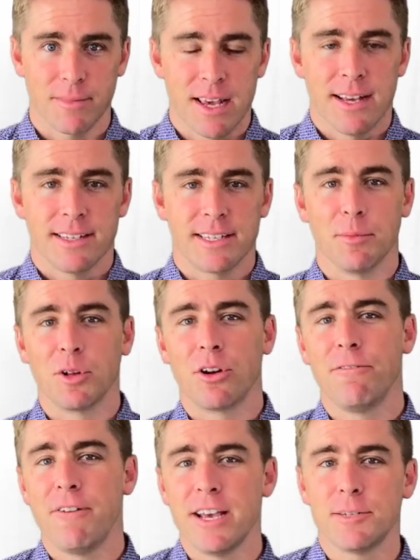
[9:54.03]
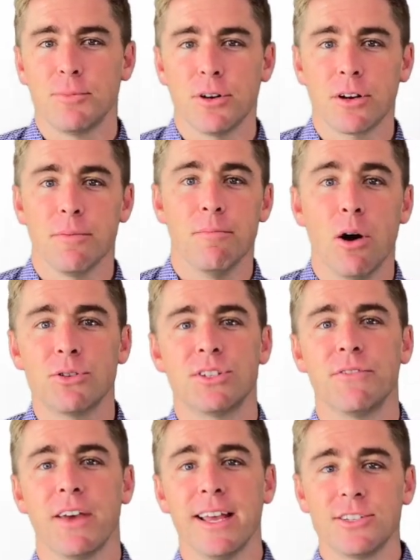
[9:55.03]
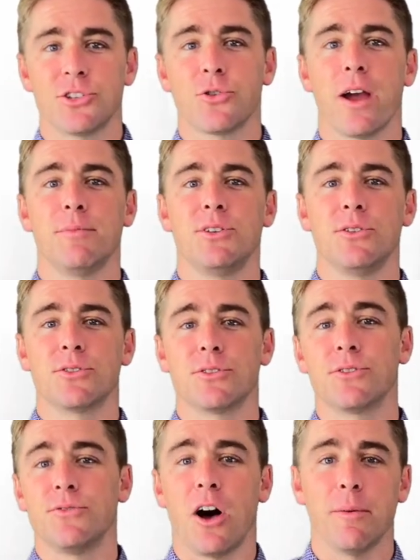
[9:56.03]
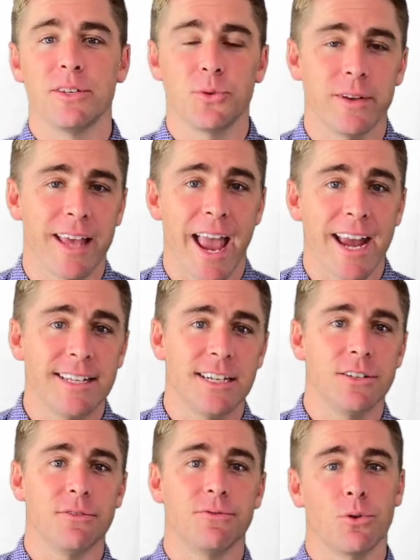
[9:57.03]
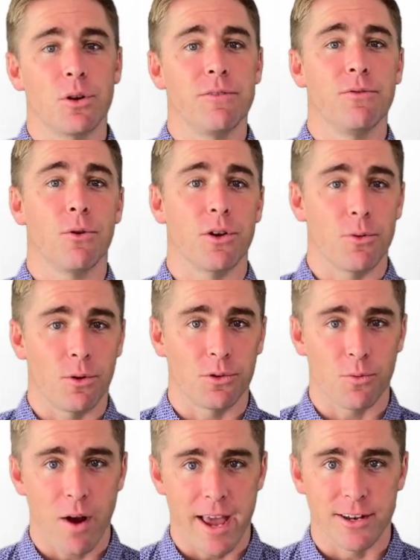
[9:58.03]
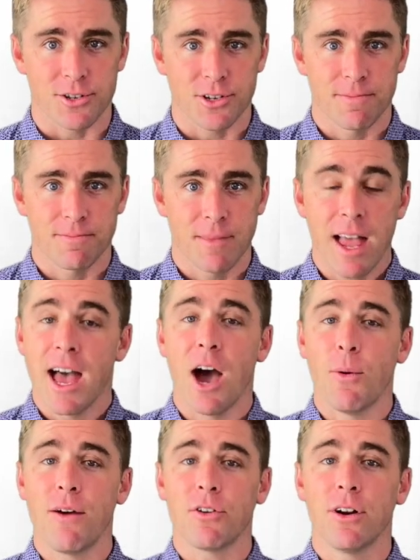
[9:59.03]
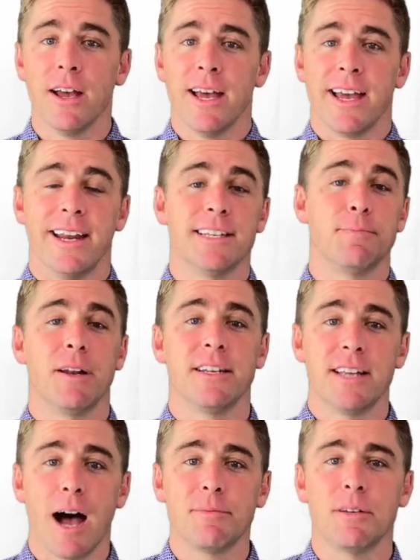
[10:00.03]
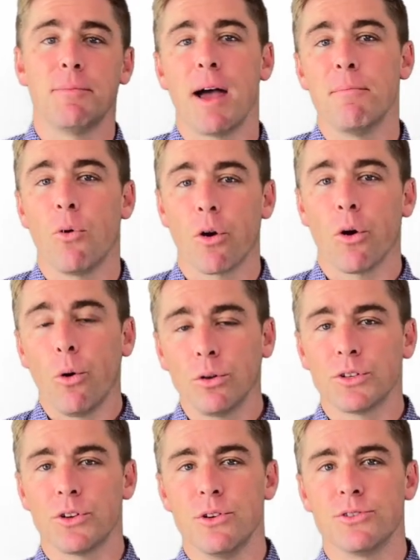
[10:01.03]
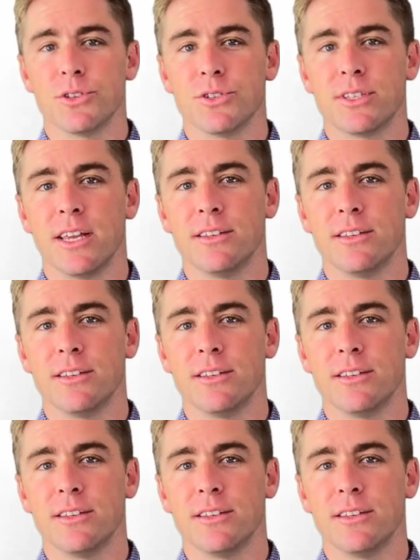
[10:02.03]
Similar to Facebook, most of Instagram's users fall between the 18 to 44-year-old range. However, it has been adopted by more older users than